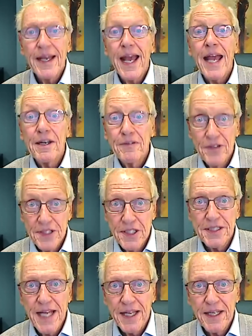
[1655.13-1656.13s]
And if it's
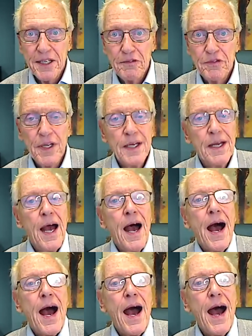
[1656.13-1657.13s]
negative,
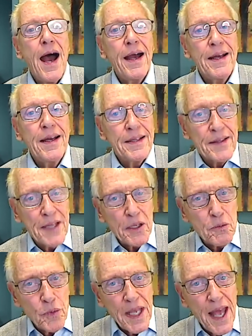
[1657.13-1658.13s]
then
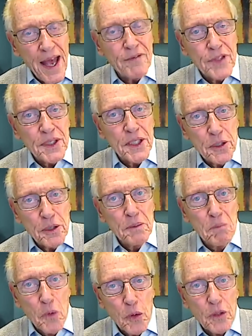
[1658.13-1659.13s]
we have a little
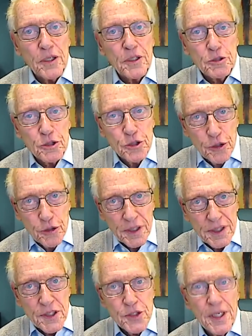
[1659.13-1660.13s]
more
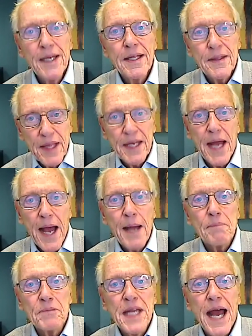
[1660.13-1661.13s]
assurance that
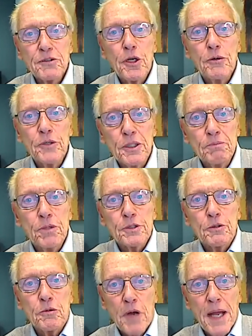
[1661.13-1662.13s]
I'm not going to put
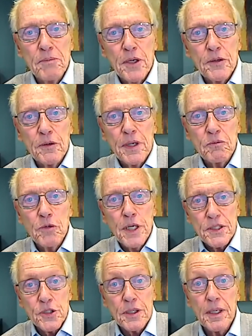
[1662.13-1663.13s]
grandmother at risk.